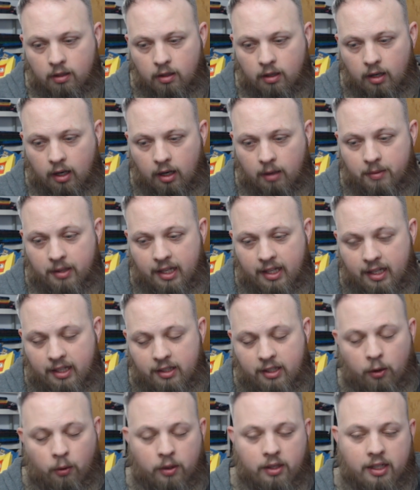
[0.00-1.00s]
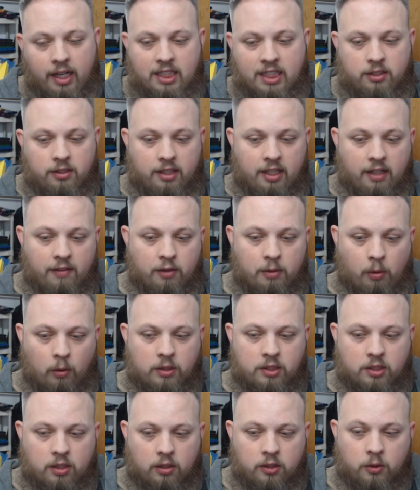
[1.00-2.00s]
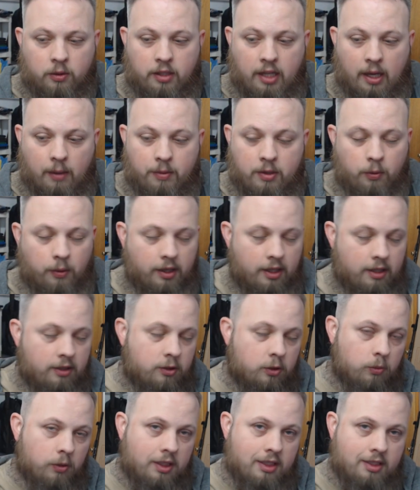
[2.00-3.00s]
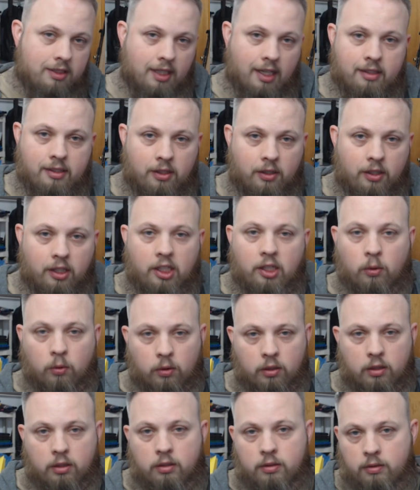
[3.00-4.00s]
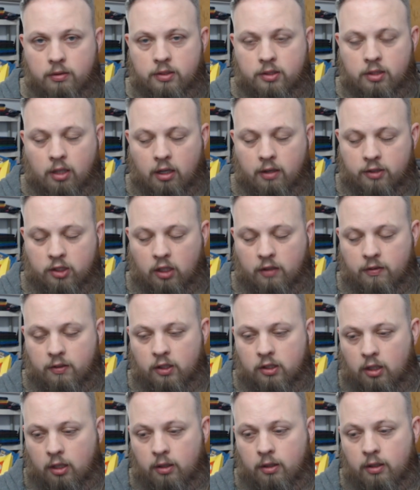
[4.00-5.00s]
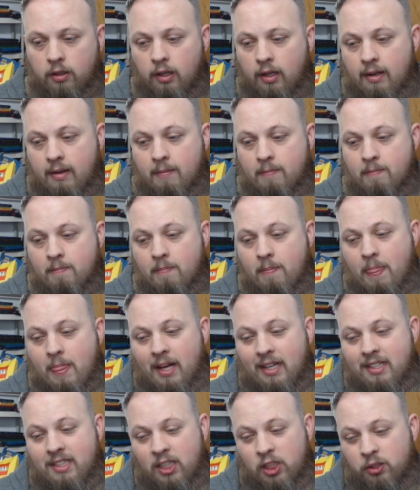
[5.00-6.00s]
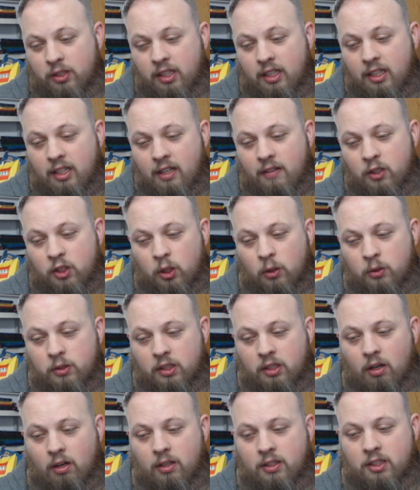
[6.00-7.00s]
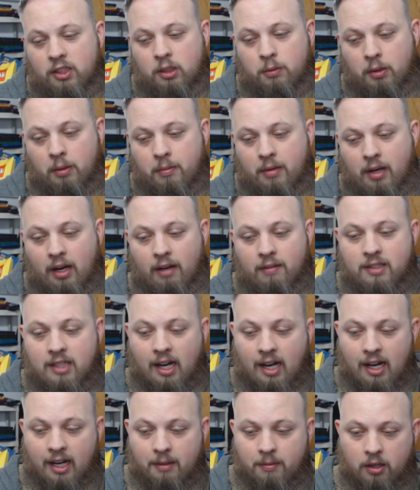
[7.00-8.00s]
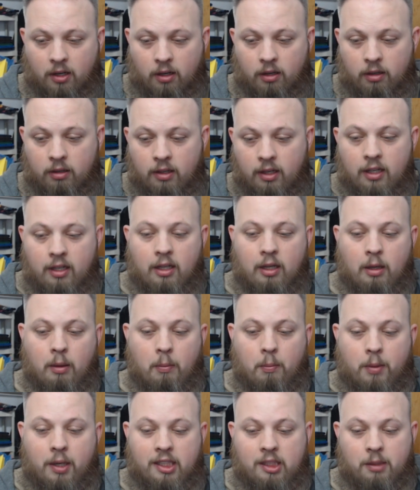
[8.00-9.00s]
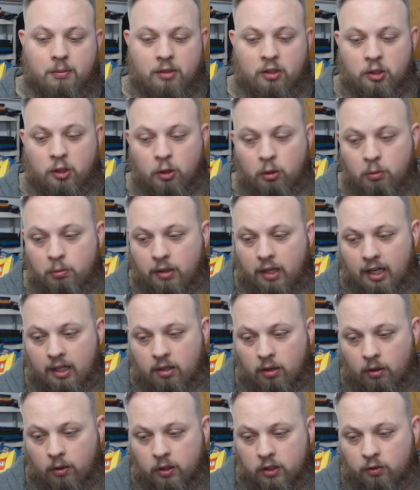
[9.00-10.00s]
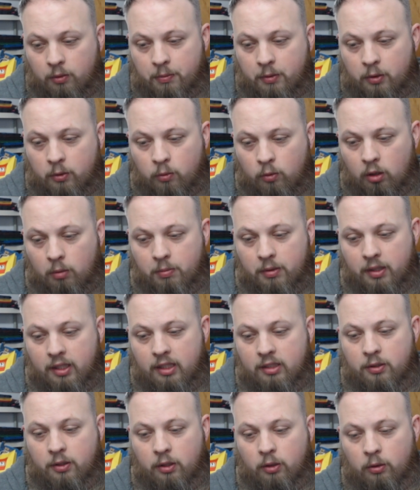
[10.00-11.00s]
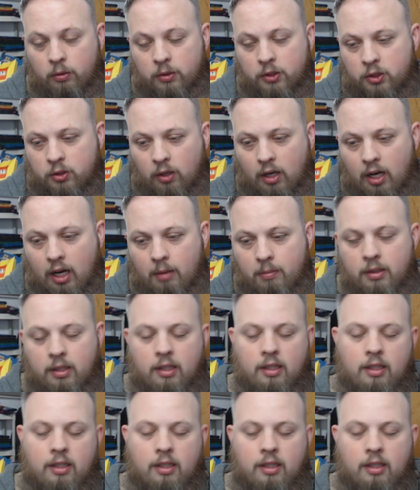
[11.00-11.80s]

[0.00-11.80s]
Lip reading: it only lasts till the end of your opponent's turn, so that way you get to restand during your start of your turn. Additionally, the chosen card is a Supreme Kai of Time card. Place up to 2 black cards from your warp into the owner's drop.